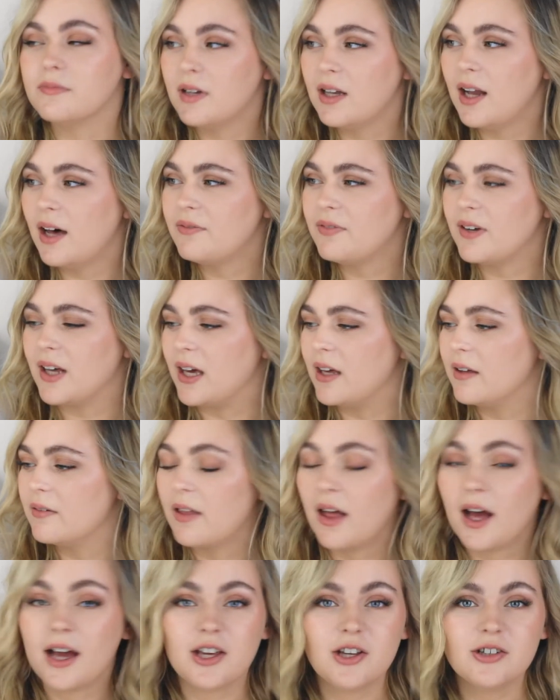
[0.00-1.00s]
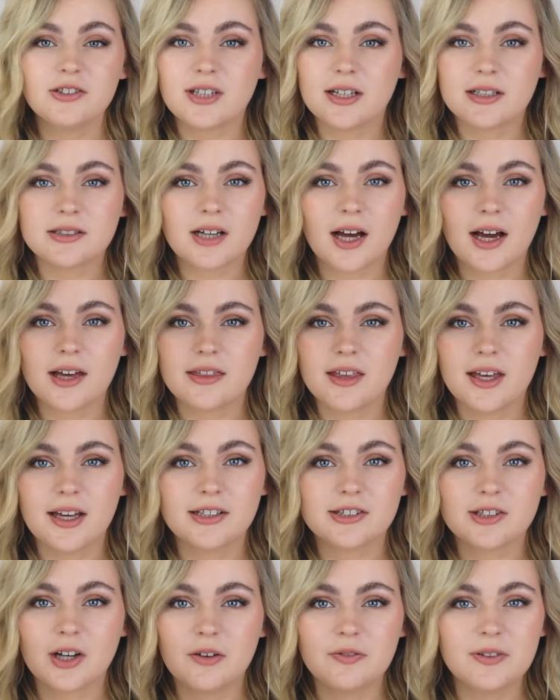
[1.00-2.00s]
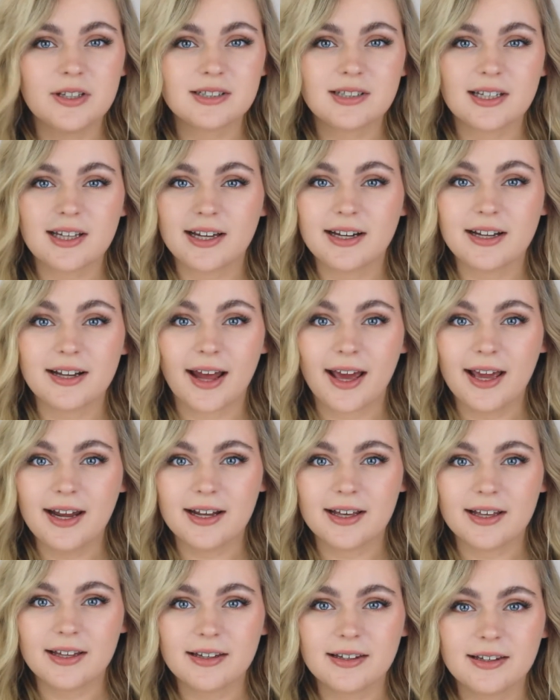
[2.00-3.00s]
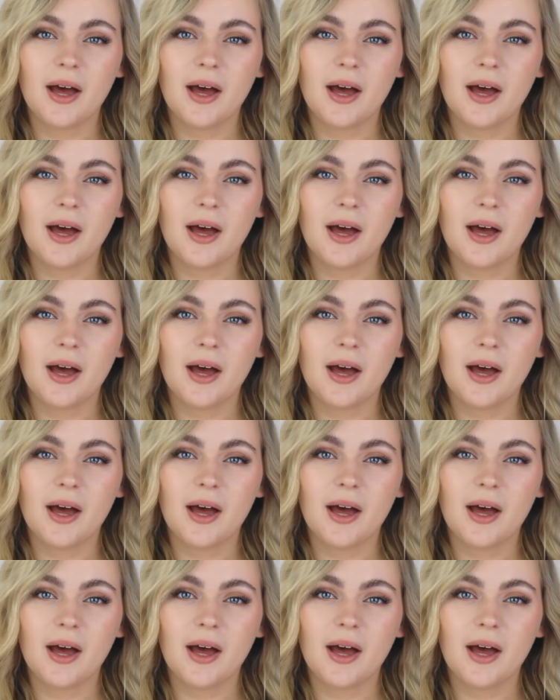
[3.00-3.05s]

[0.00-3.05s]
Lovely. I used the entire thing, so obviously I didn't hate it,